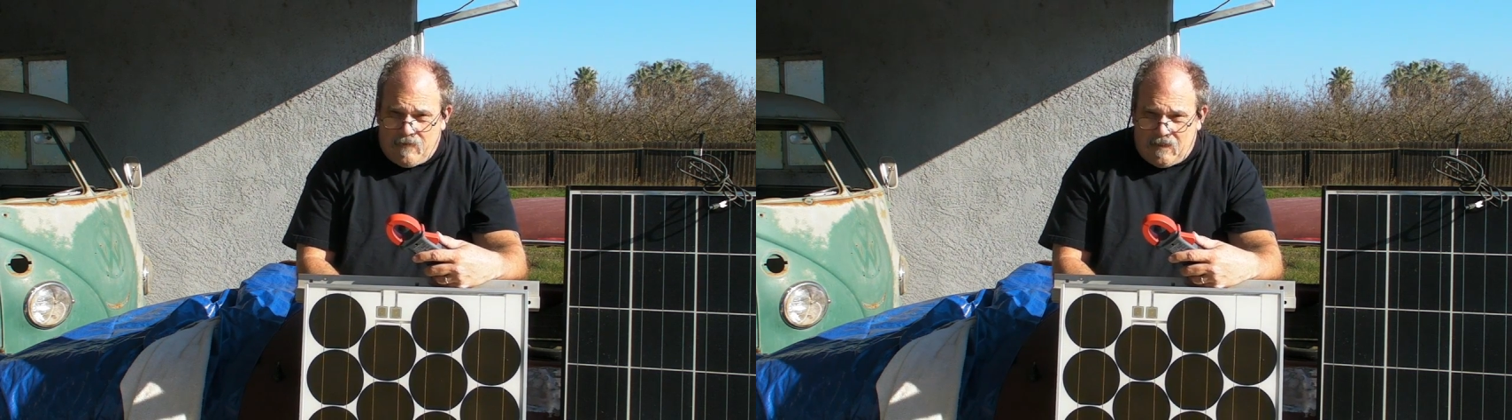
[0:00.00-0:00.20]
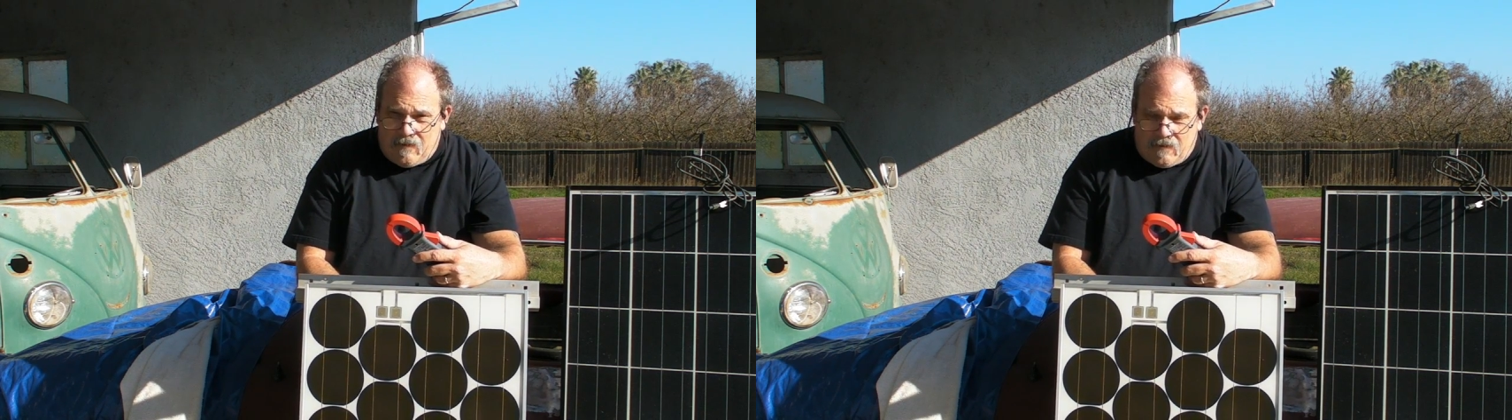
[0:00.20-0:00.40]

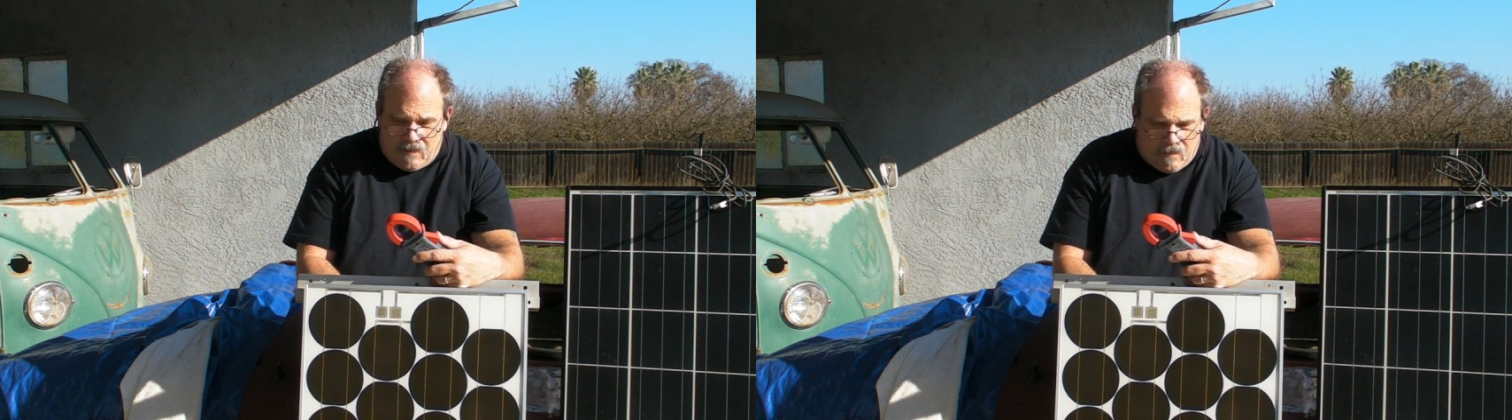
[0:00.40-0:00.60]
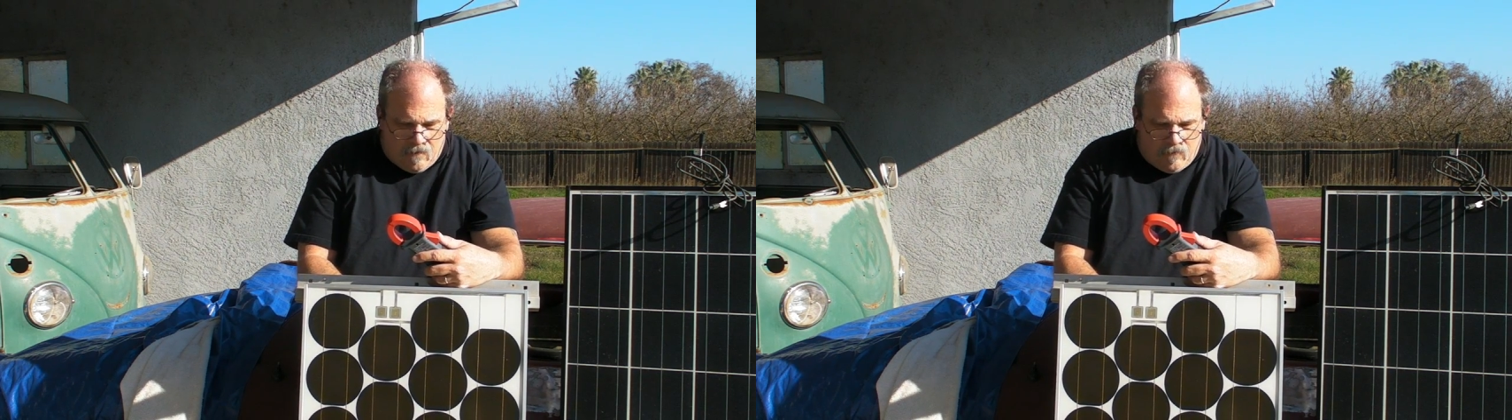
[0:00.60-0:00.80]
At this
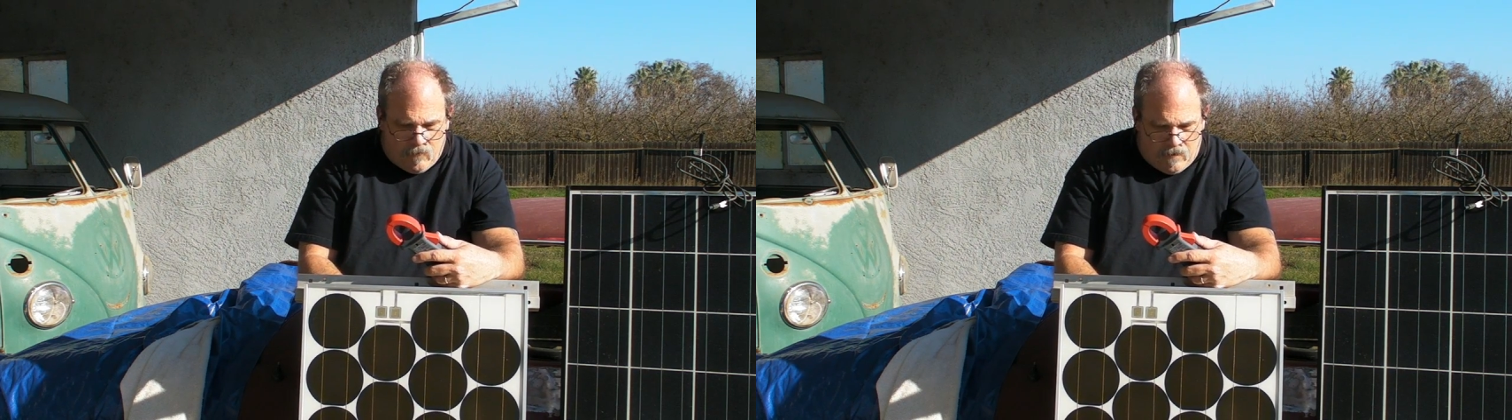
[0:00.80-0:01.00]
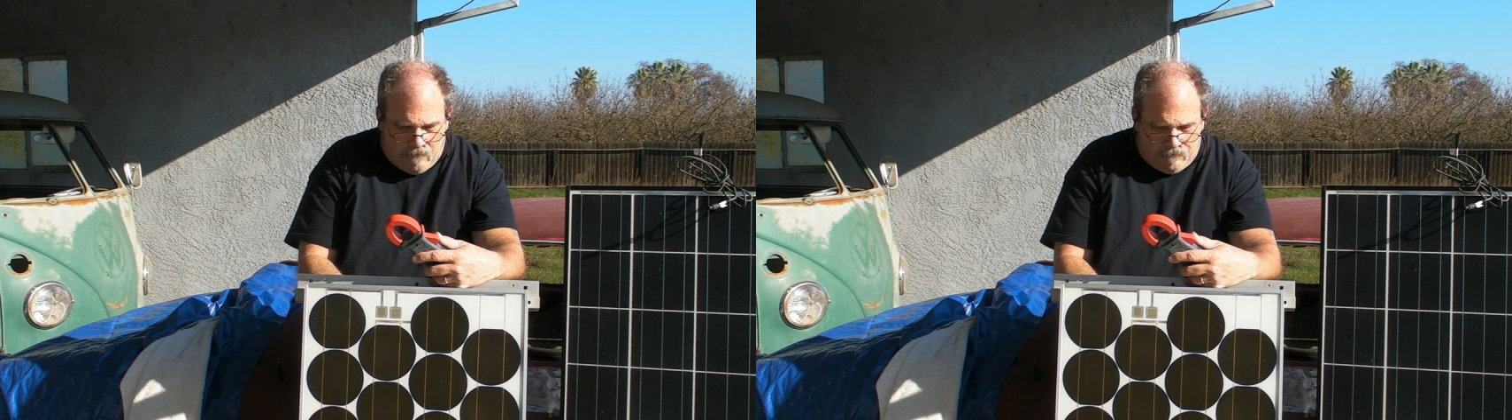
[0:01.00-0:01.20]

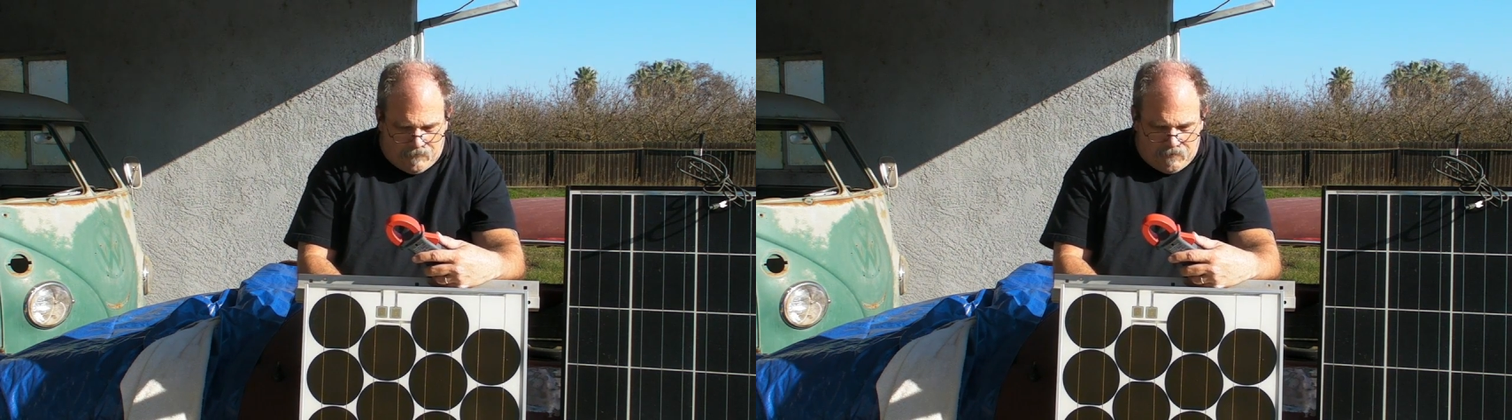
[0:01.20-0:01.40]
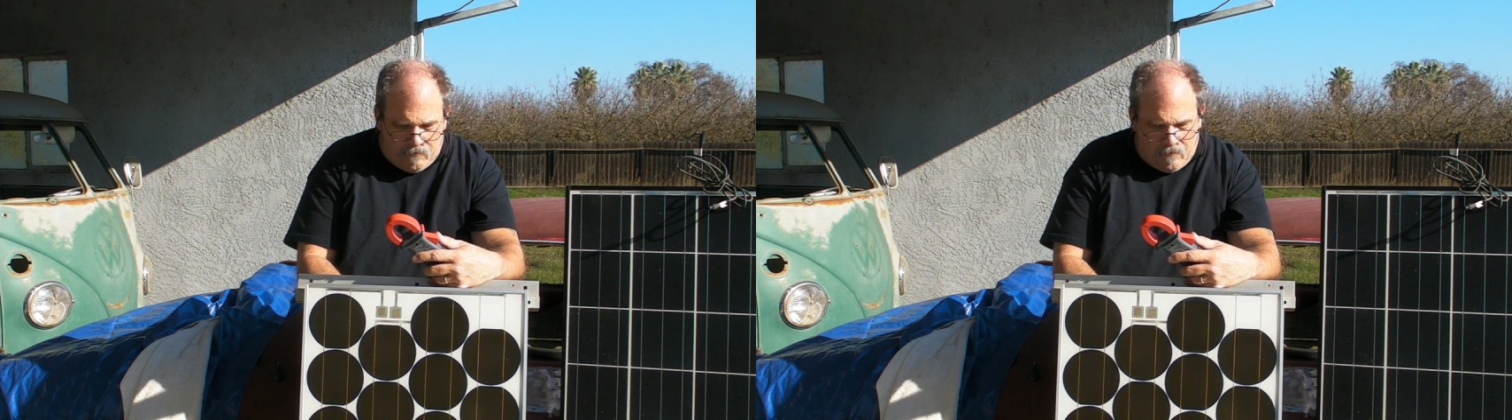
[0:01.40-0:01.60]
angle, I'm
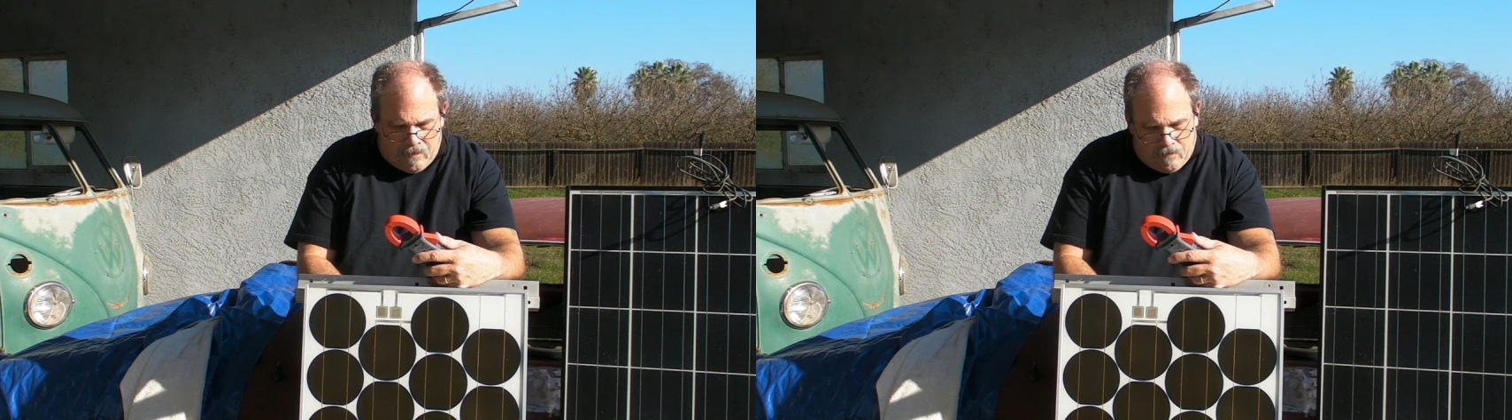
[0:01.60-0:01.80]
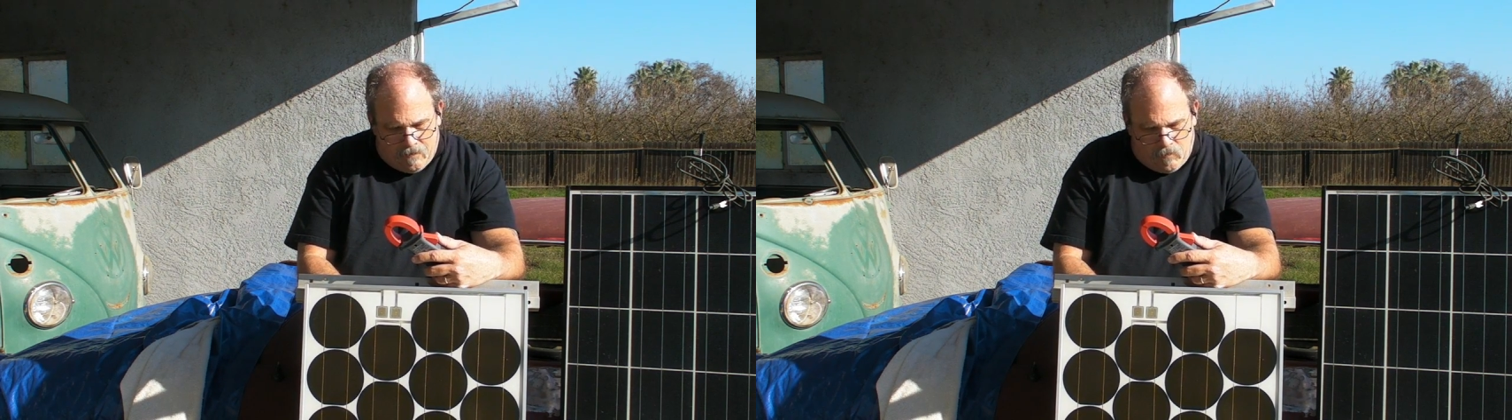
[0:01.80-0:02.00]
still
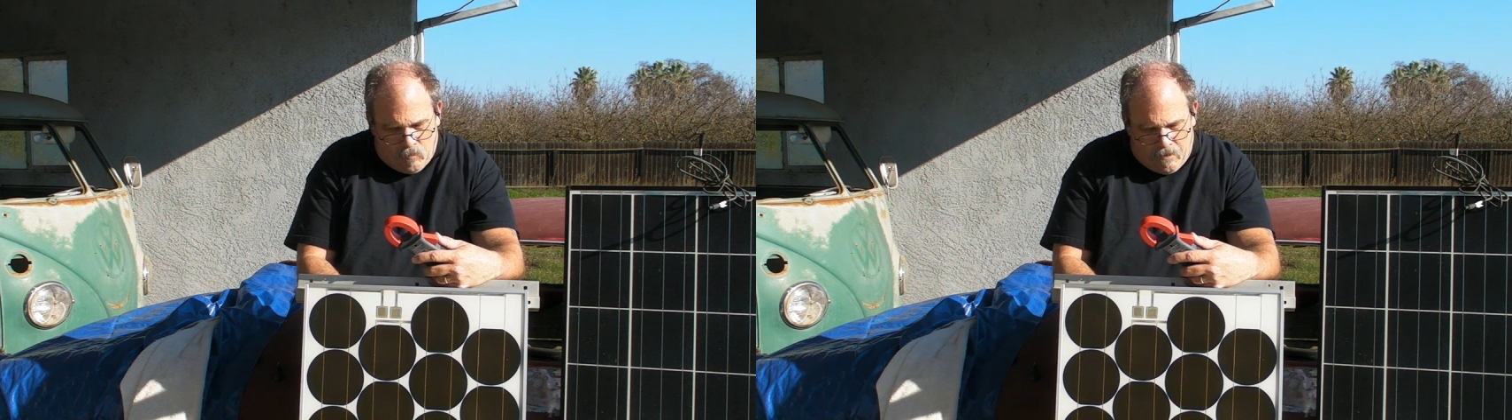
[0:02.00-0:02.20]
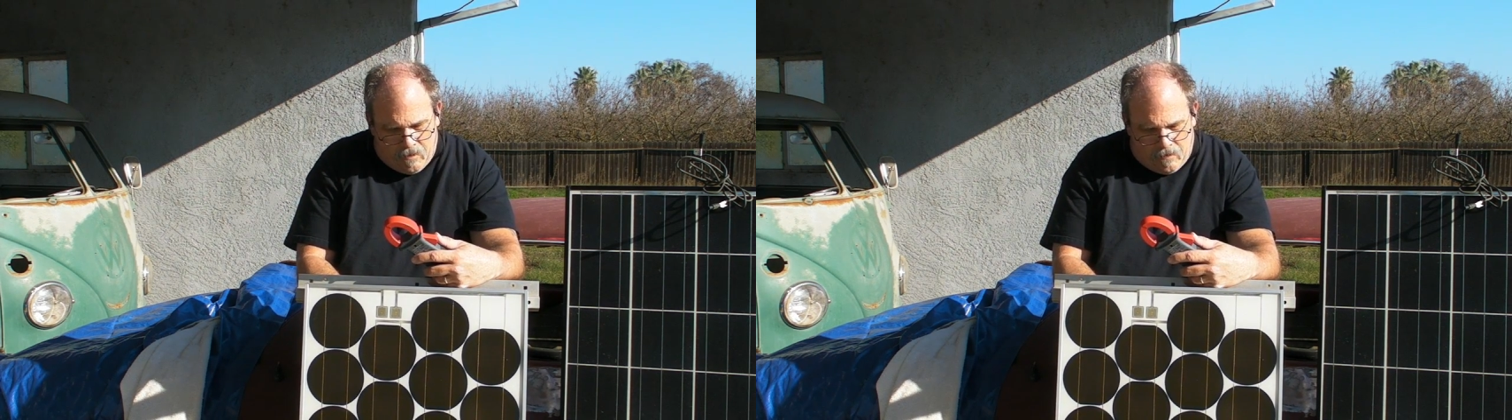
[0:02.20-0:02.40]
getting
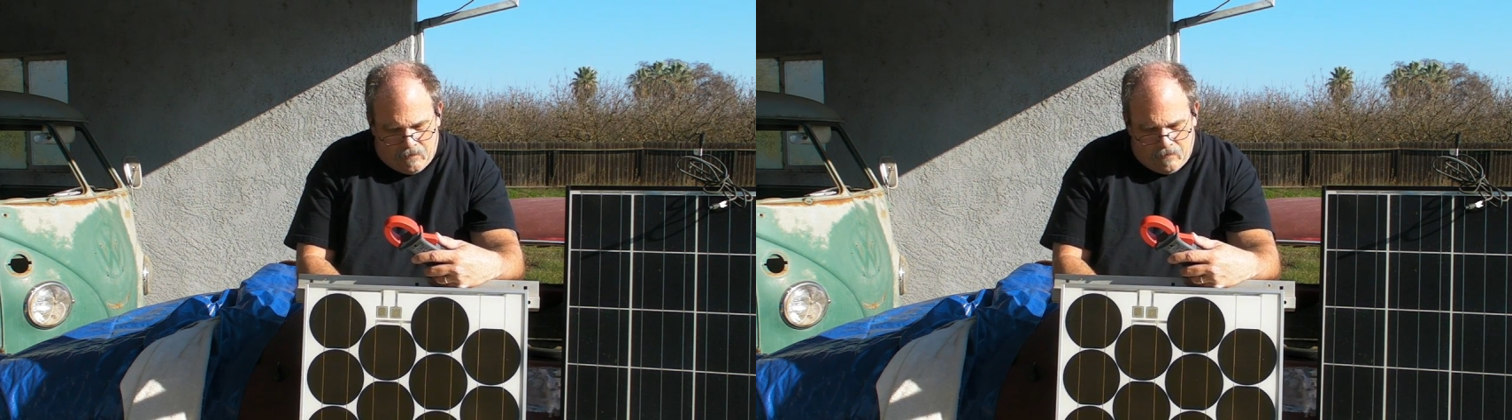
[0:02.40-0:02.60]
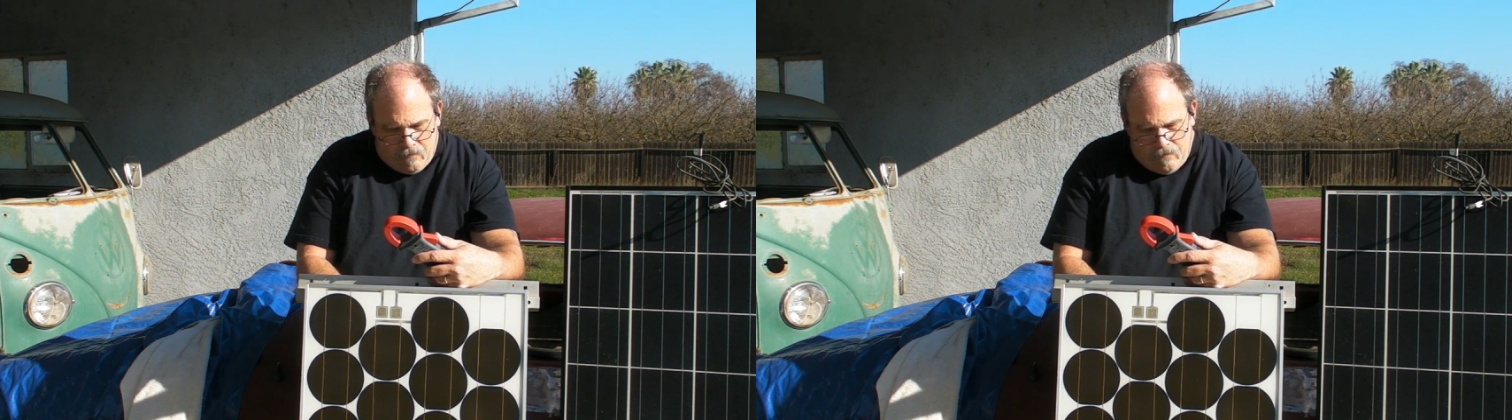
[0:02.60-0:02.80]
20